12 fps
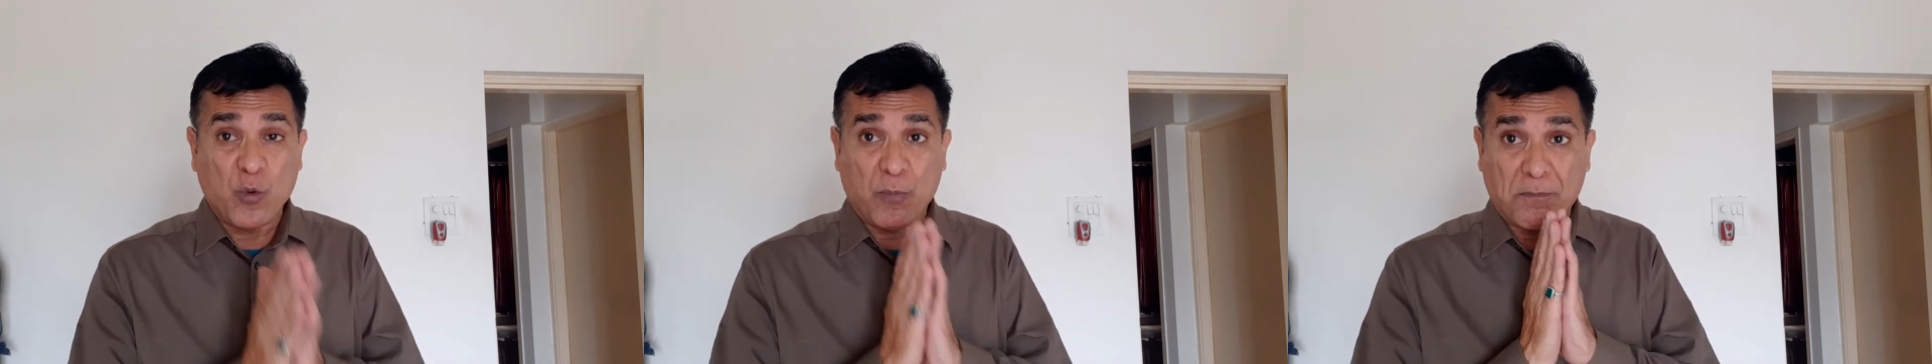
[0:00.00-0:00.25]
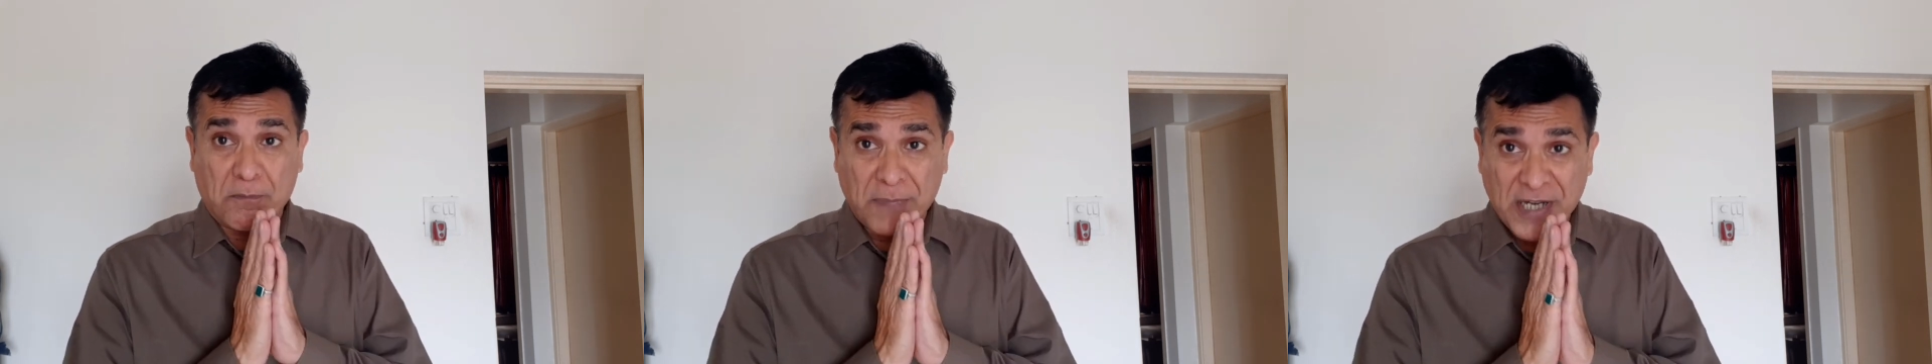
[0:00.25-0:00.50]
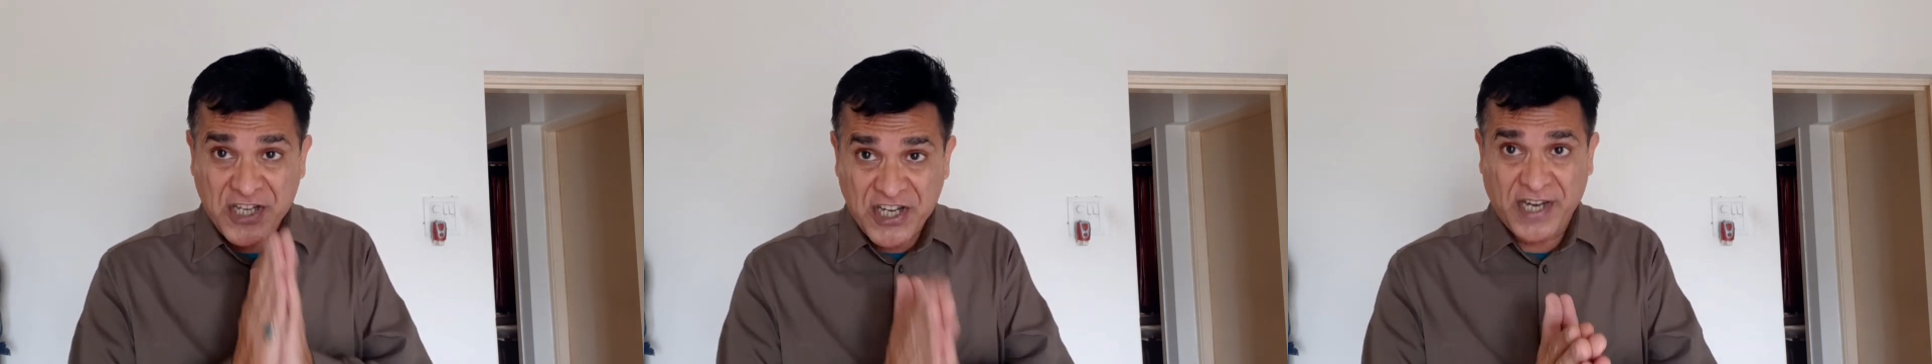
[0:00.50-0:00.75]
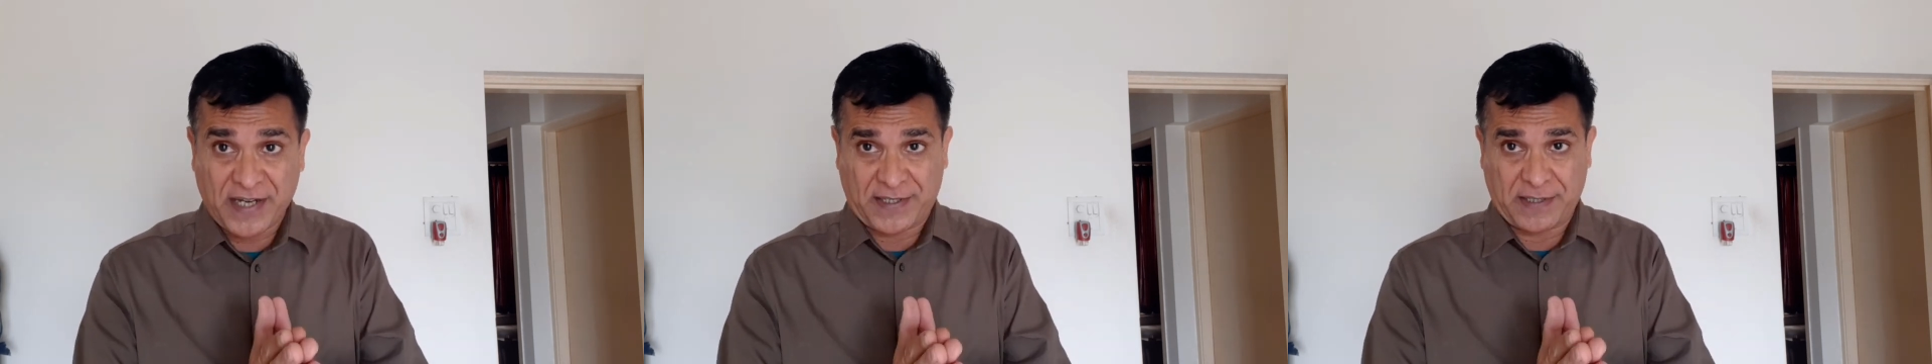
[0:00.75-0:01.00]

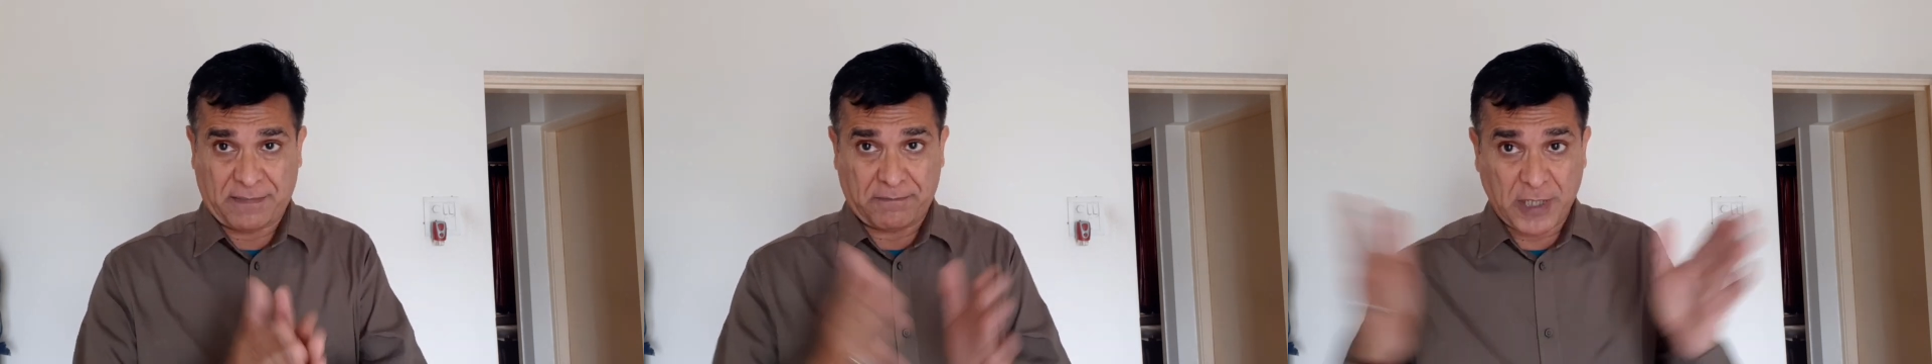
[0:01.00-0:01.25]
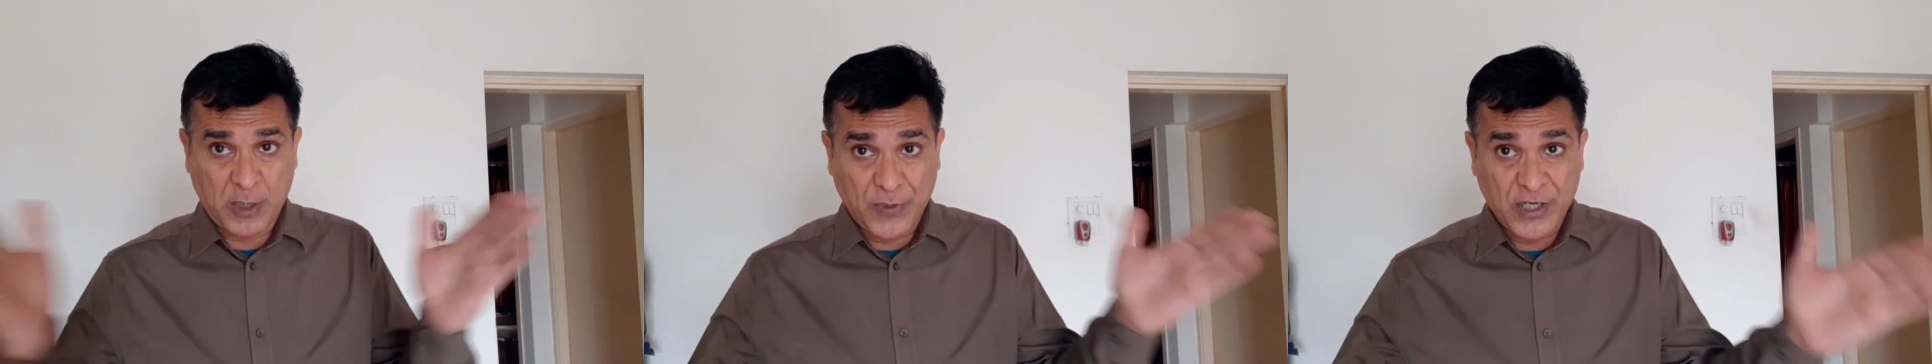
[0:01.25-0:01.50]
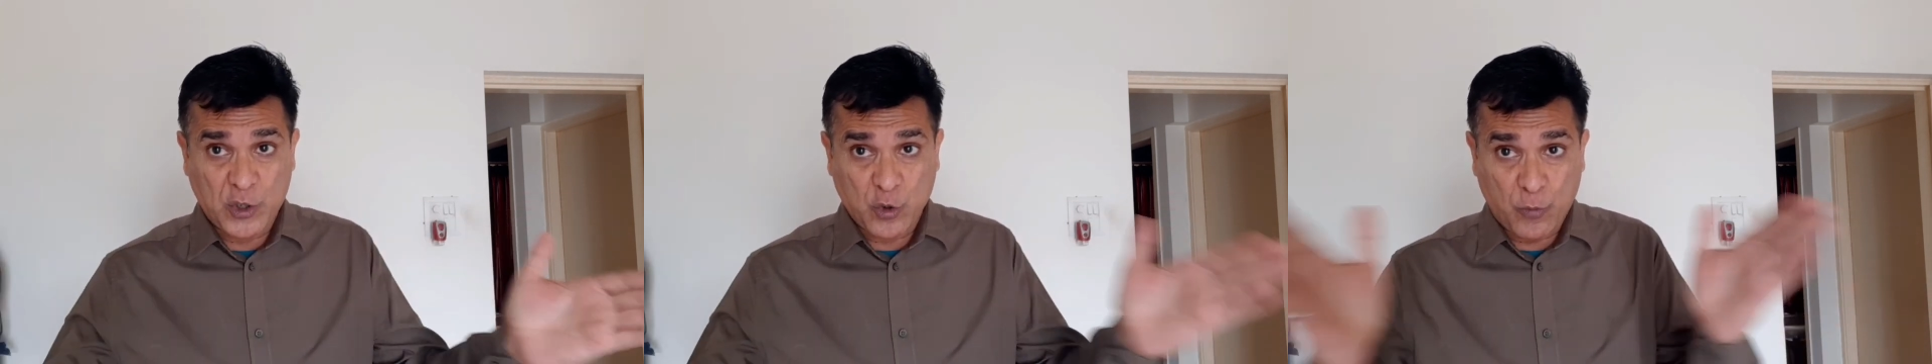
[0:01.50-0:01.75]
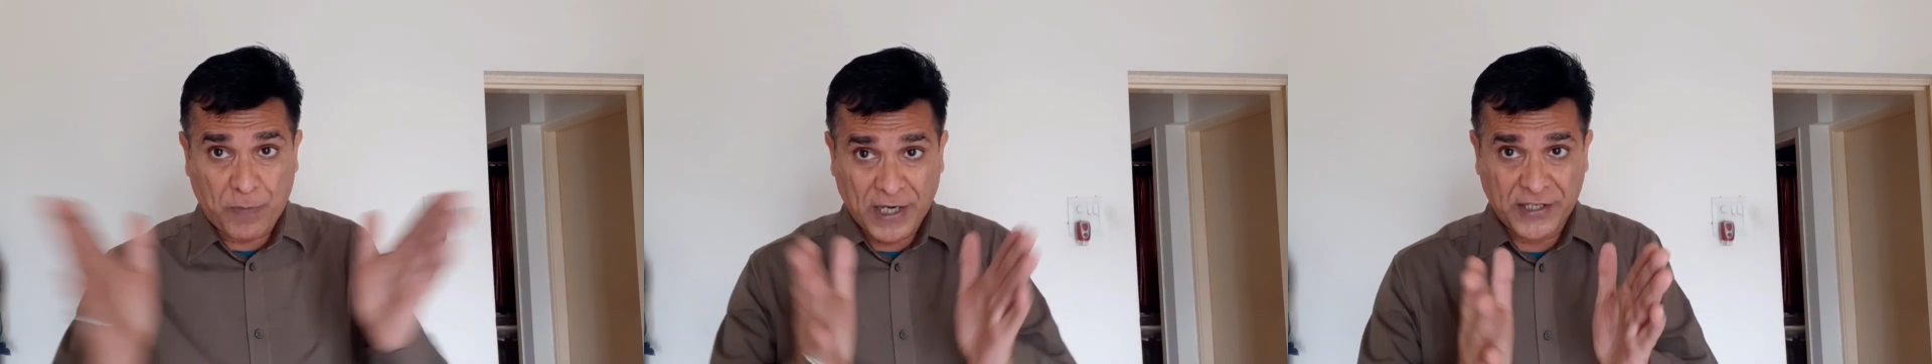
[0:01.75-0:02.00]
mediate between
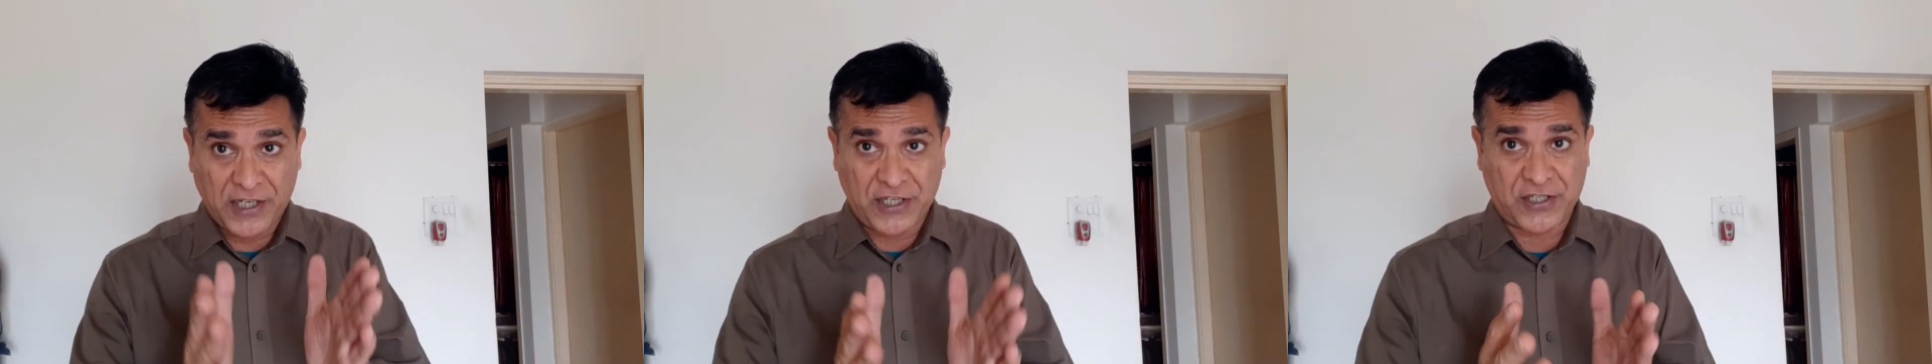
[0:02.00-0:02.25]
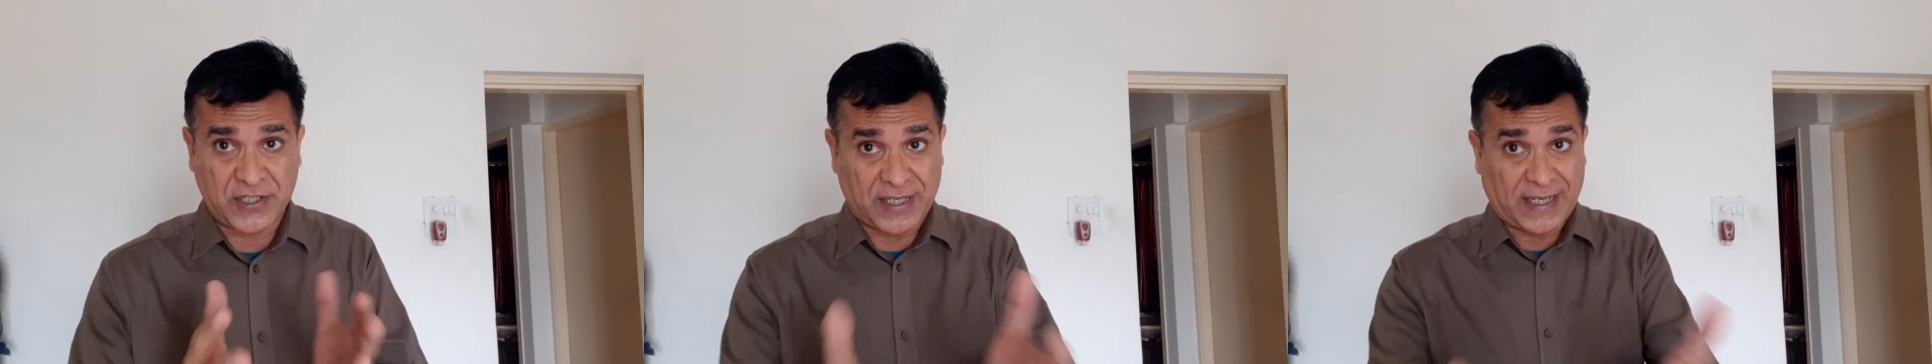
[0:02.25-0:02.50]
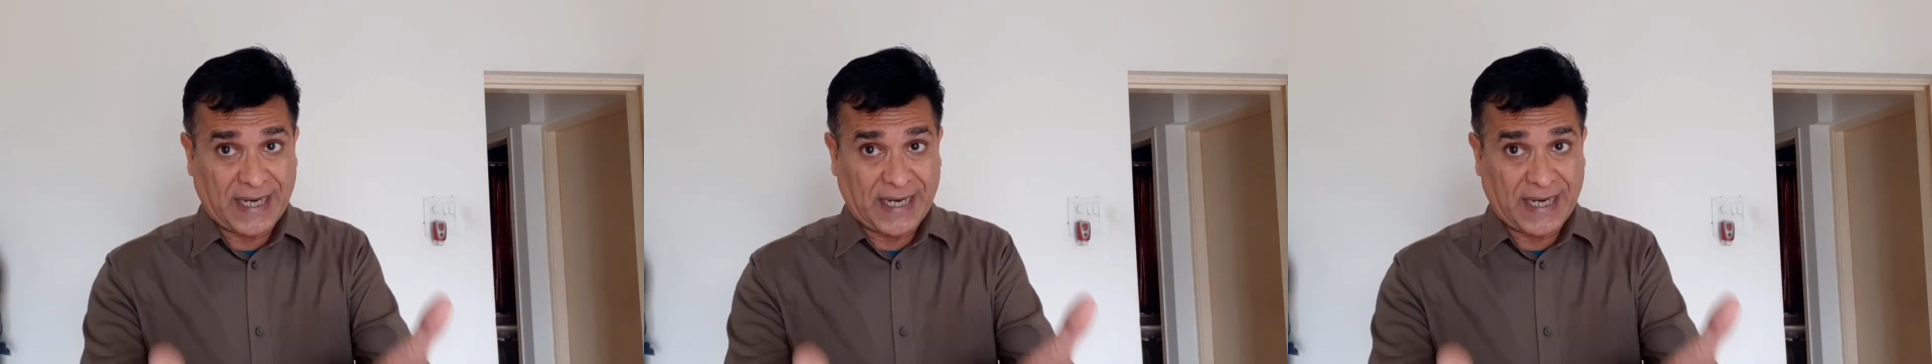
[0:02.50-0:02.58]
two parties